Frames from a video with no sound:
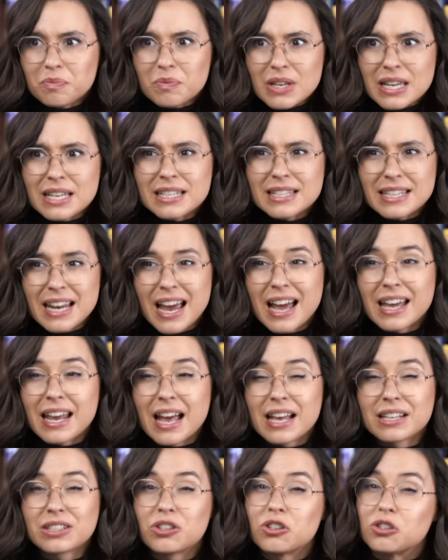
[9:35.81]
his dad
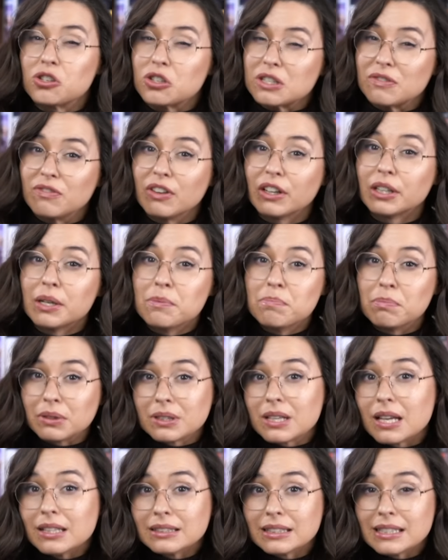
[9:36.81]
has to just very
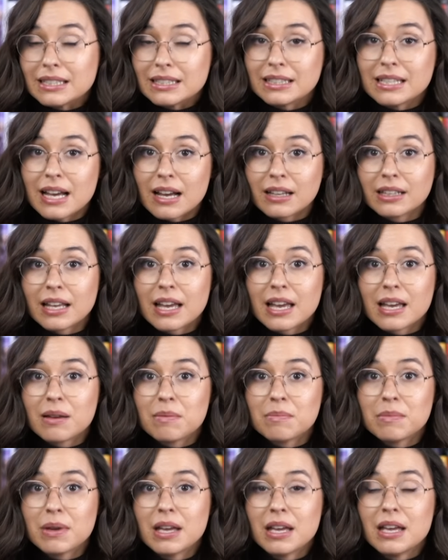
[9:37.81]
bluntly tell him,